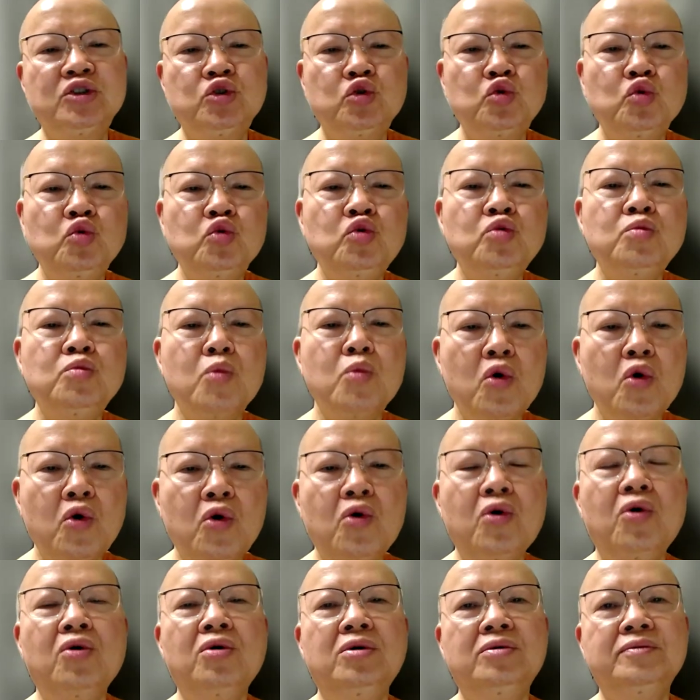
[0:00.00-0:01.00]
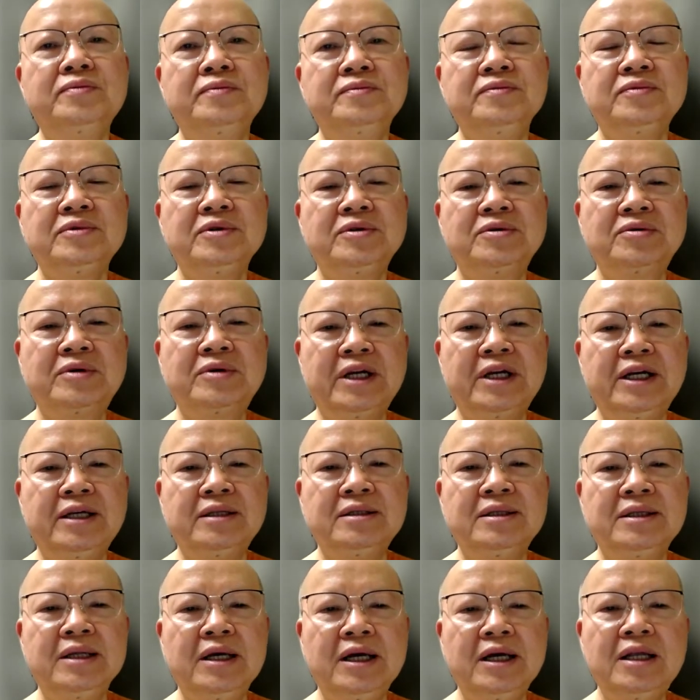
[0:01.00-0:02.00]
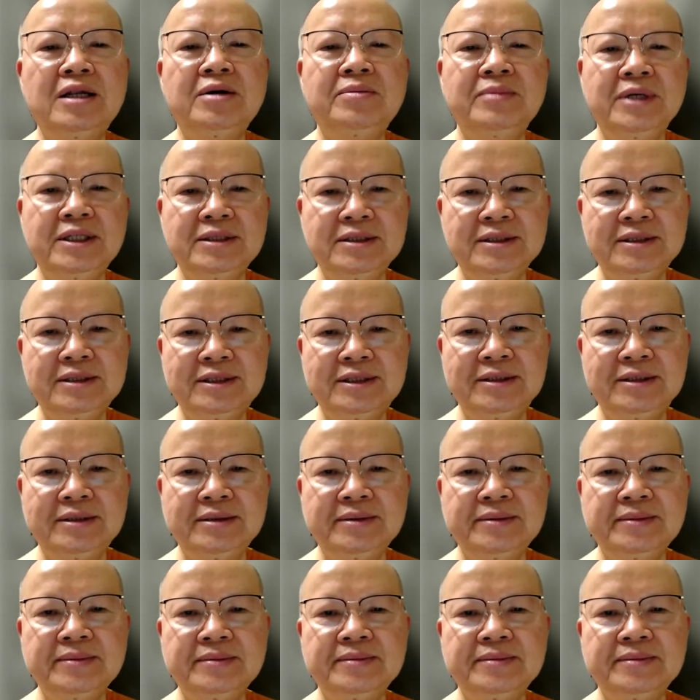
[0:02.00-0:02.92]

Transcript: two more great elements,